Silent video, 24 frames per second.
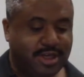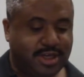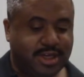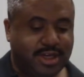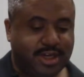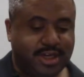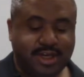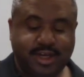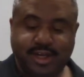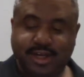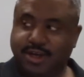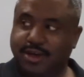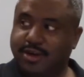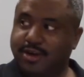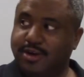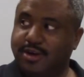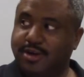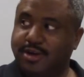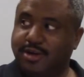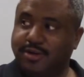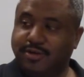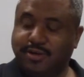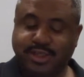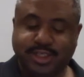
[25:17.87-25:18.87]
Yeah,
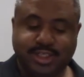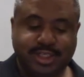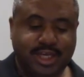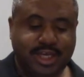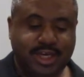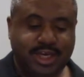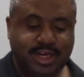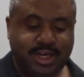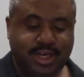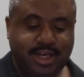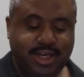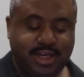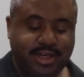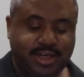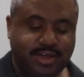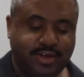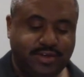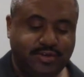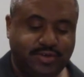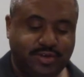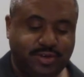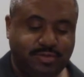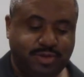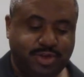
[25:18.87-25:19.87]
or noticed that in that
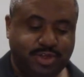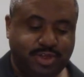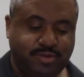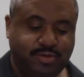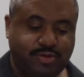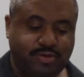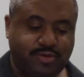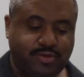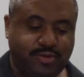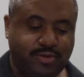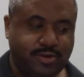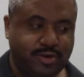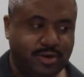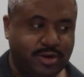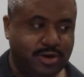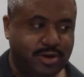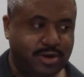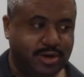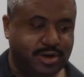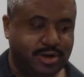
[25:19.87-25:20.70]
description before?